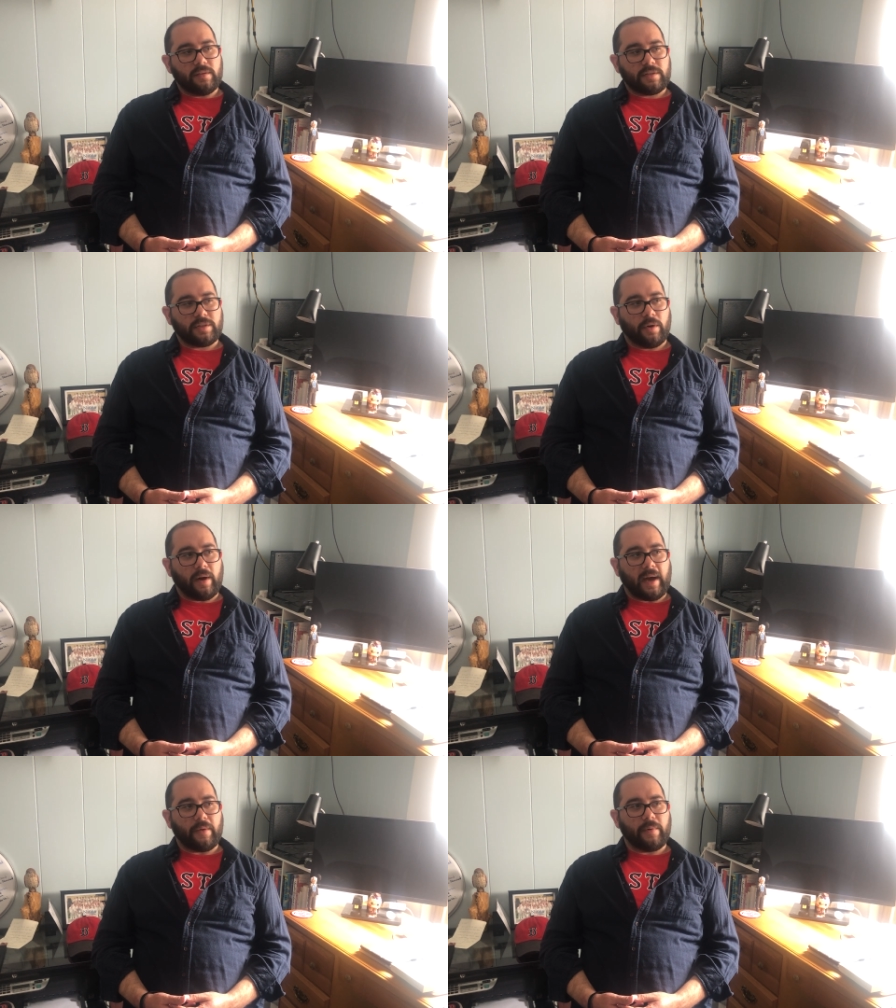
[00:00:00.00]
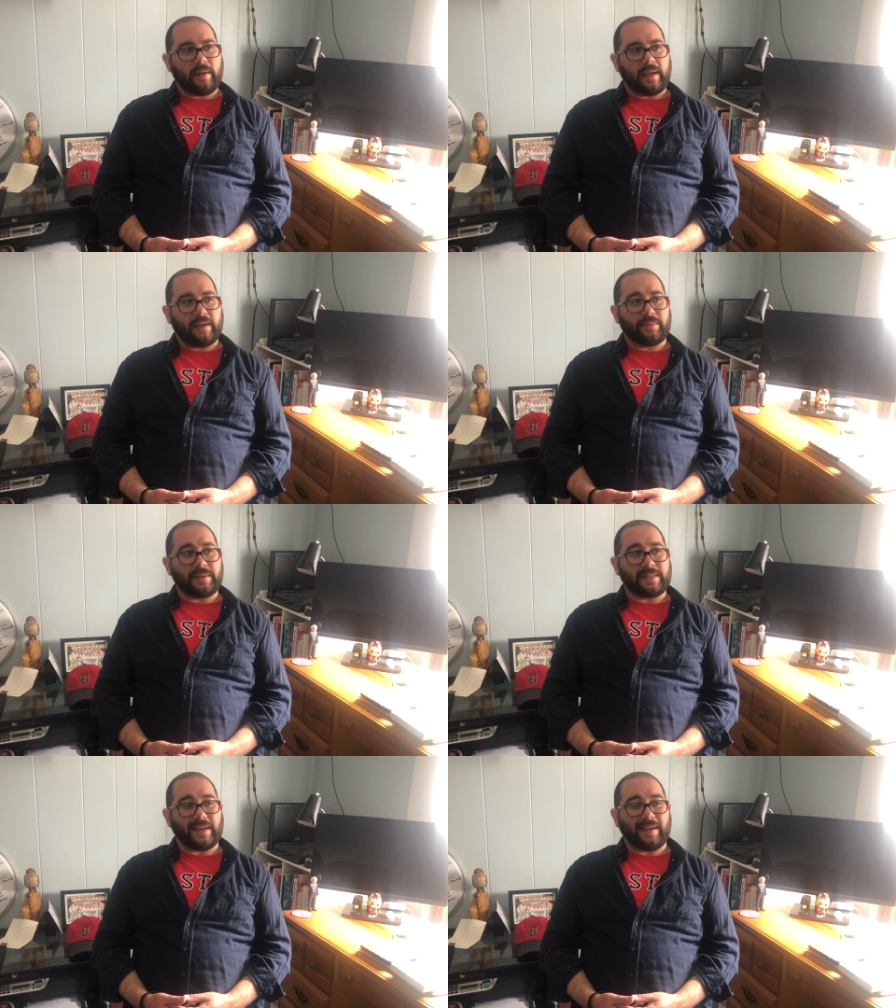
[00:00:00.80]
So I will end
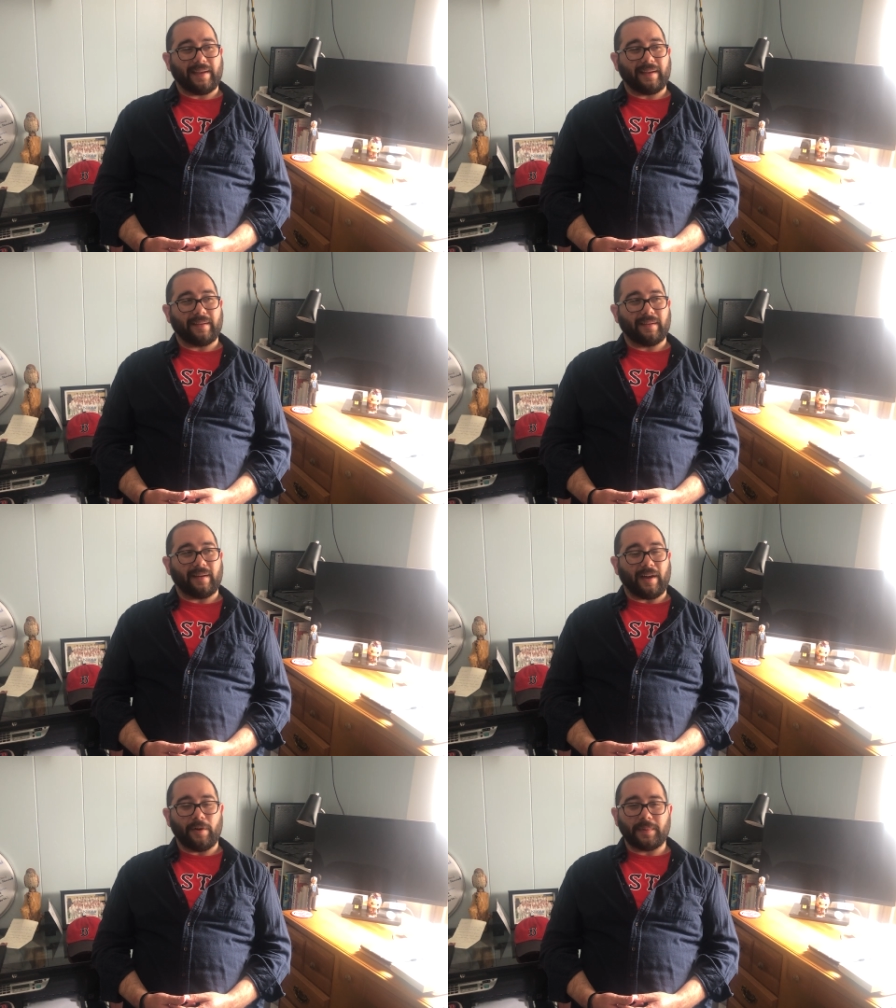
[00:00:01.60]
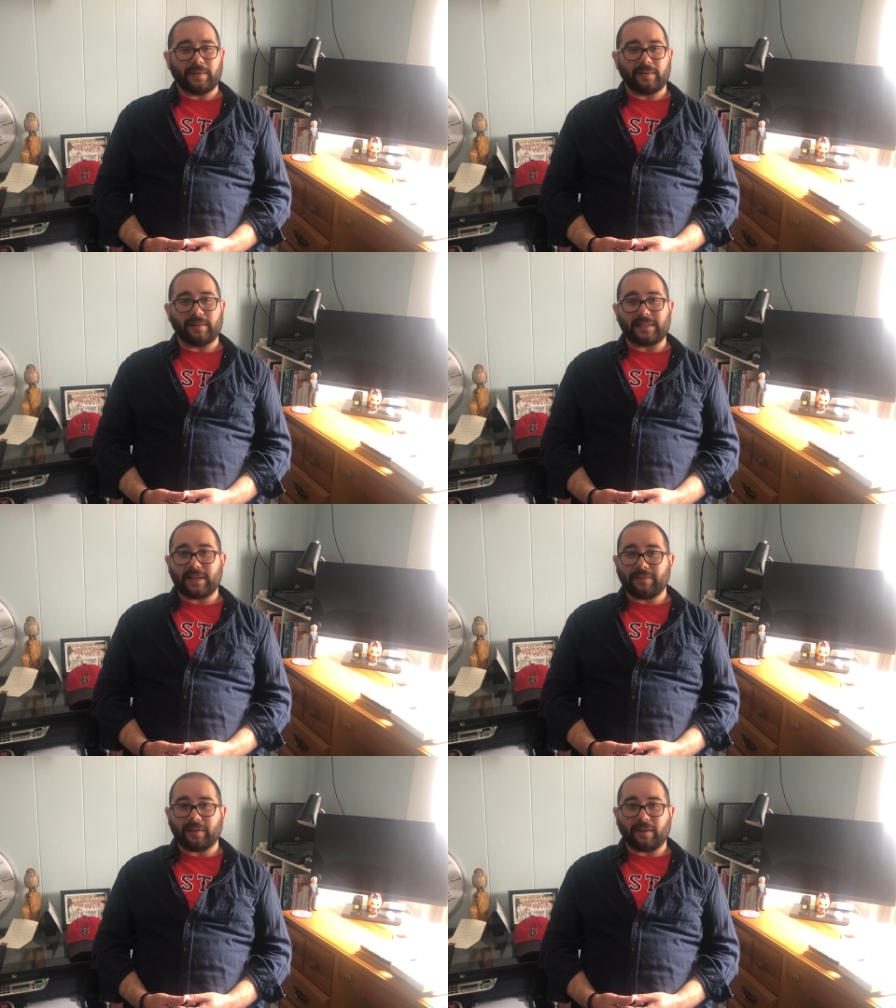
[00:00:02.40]
with saying, I hope you do. It's
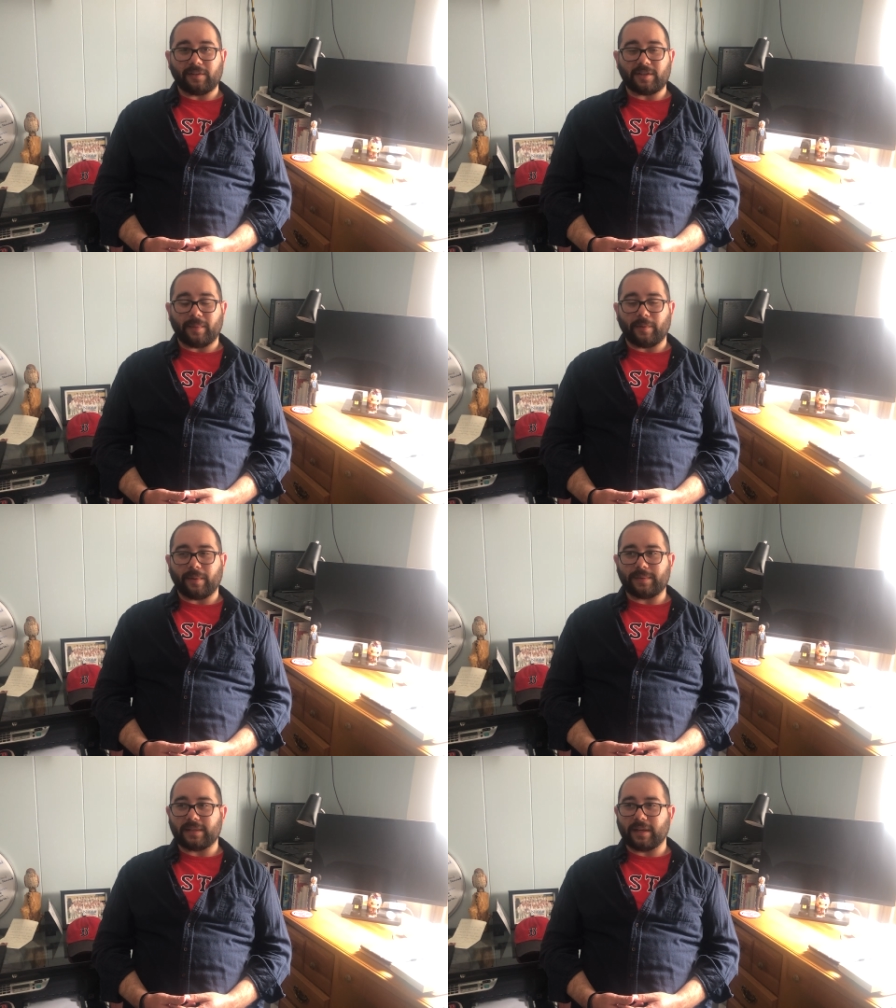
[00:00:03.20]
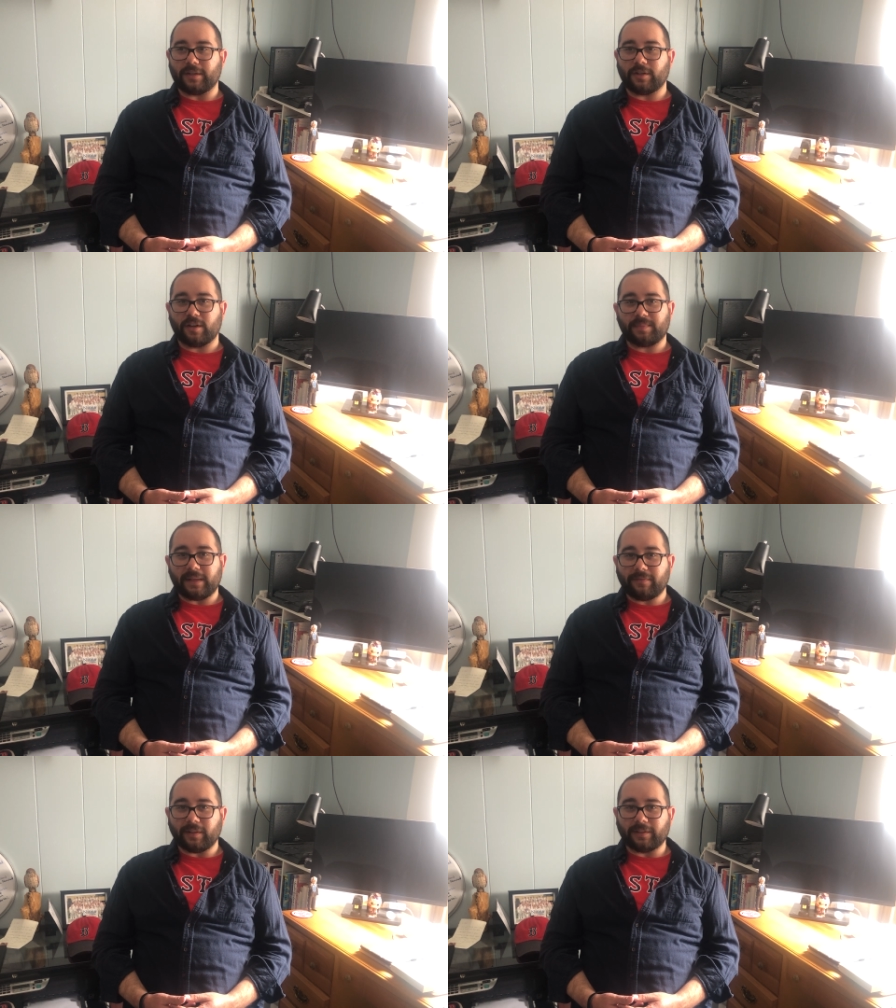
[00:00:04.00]
$7 on my website,
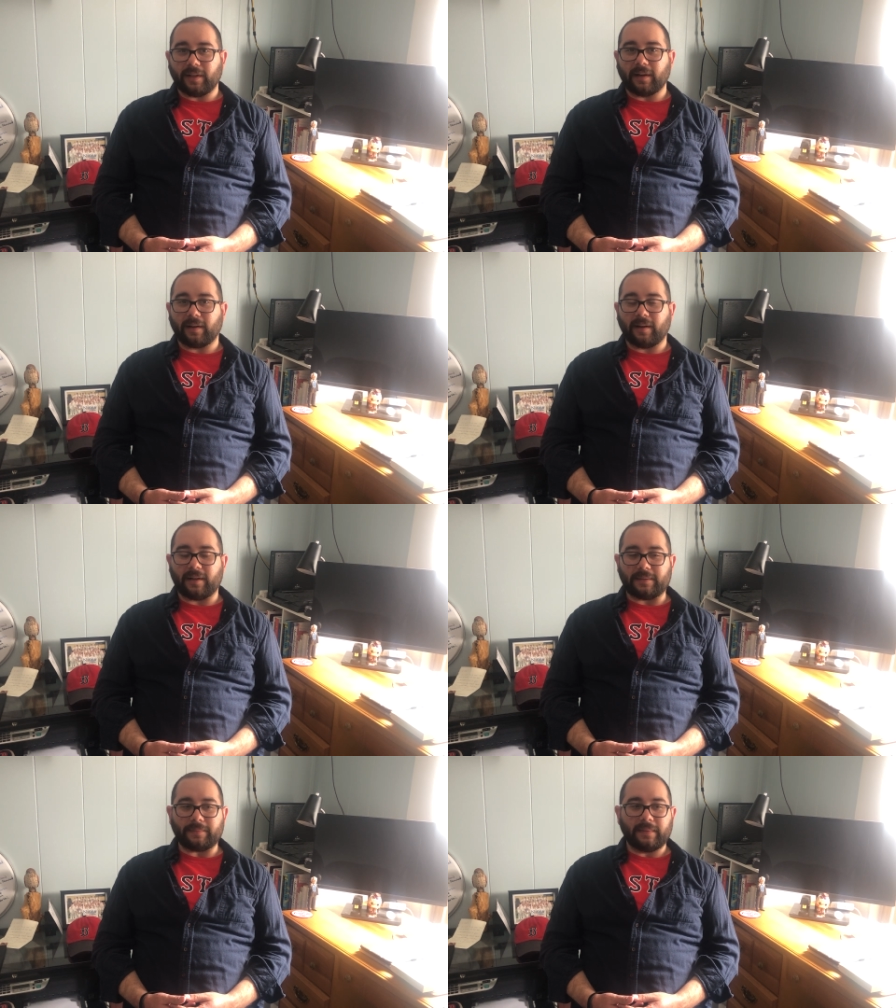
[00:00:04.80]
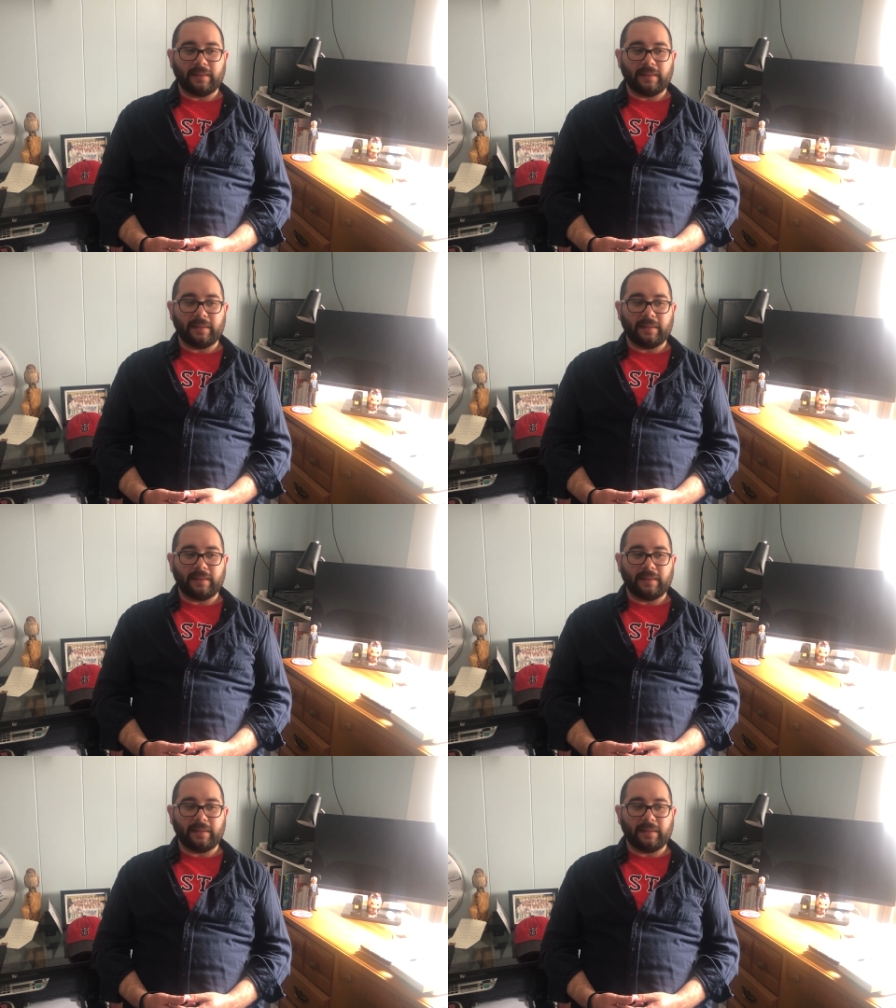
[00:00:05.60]
joshpeatfield.com.